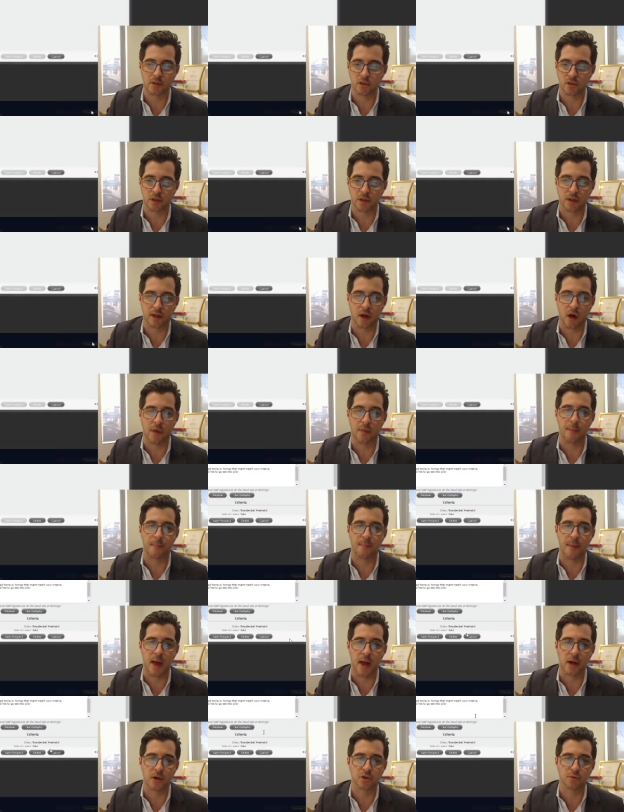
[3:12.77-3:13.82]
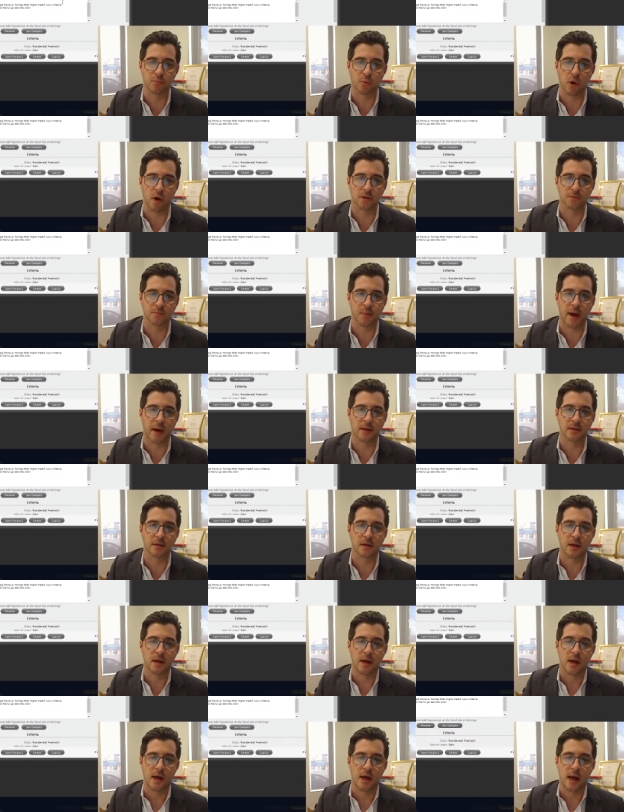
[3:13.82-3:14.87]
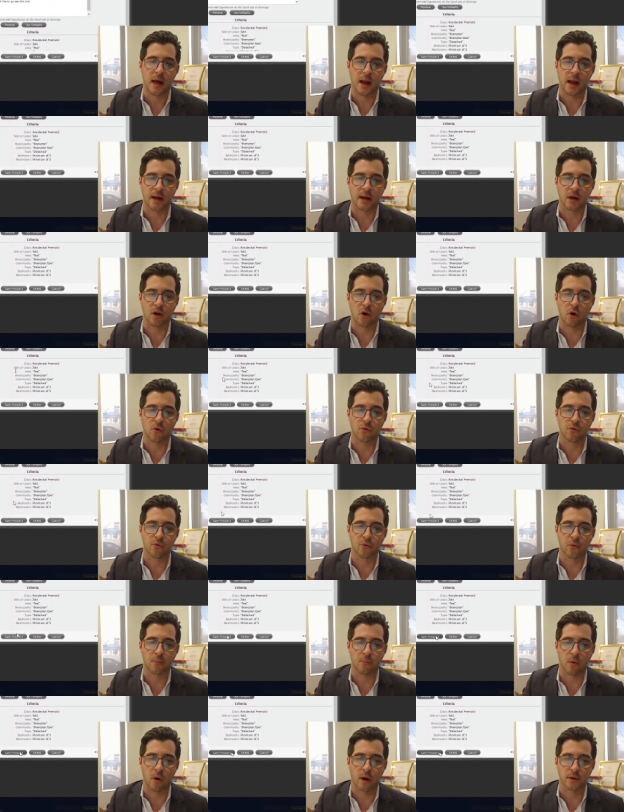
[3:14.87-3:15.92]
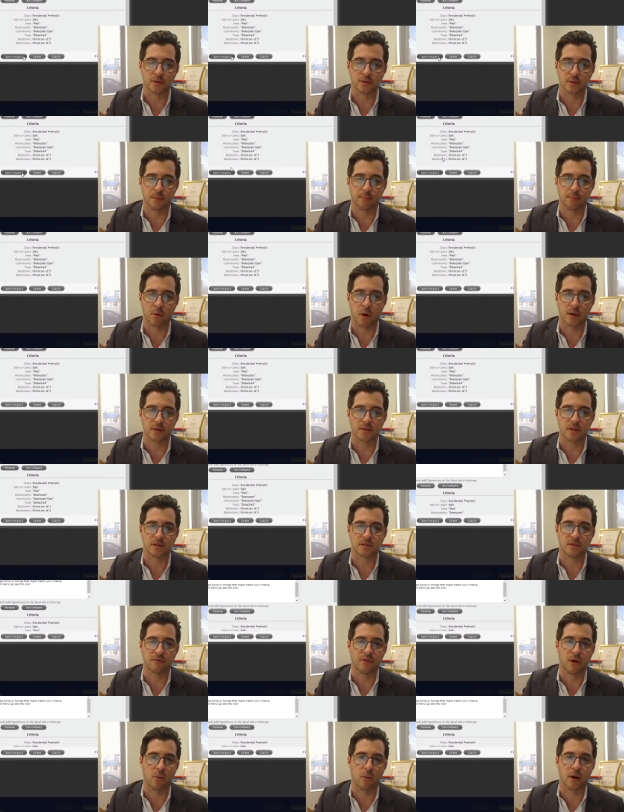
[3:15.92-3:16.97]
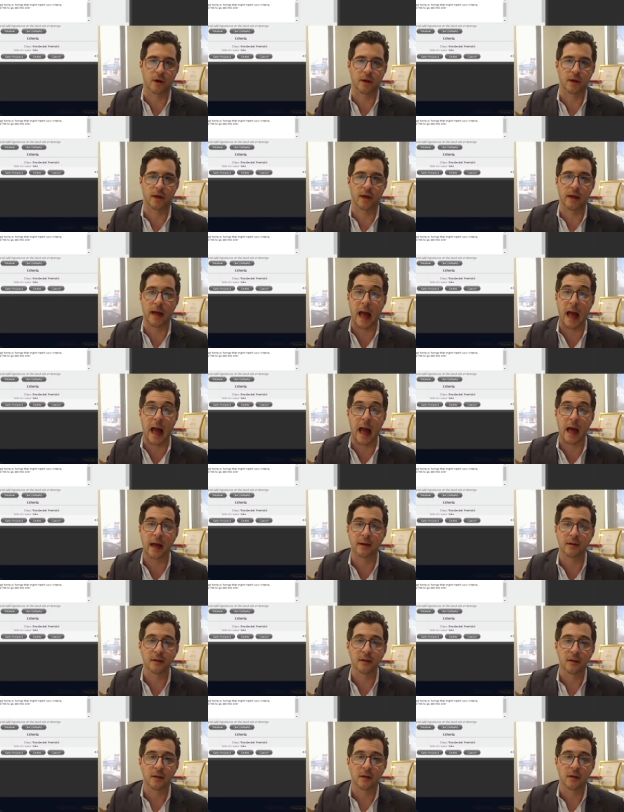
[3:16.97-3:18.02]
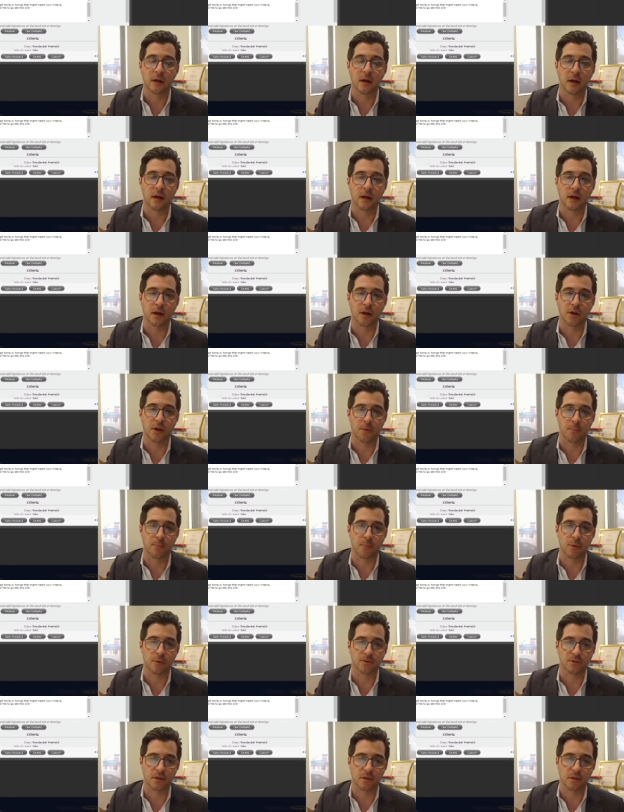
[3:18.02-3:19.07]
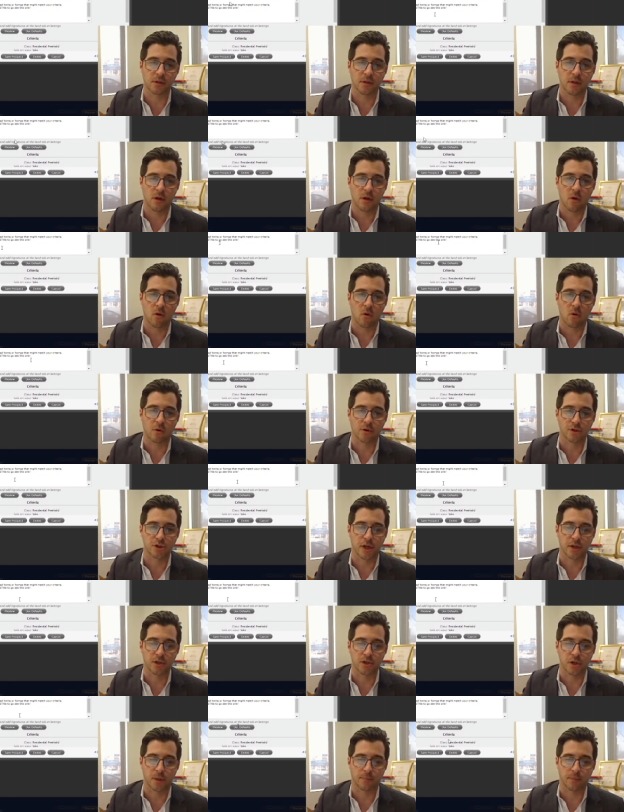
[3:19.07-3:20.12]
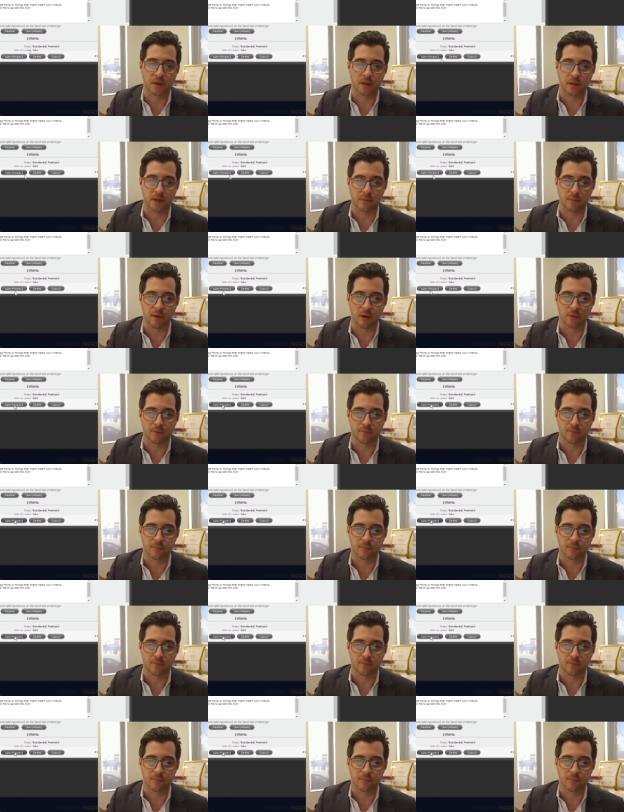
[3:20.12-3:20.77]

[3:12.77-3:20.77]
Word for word: just click on the Manage Prospect, and I can go through the process, process if I want to add uh, another person or change up the email.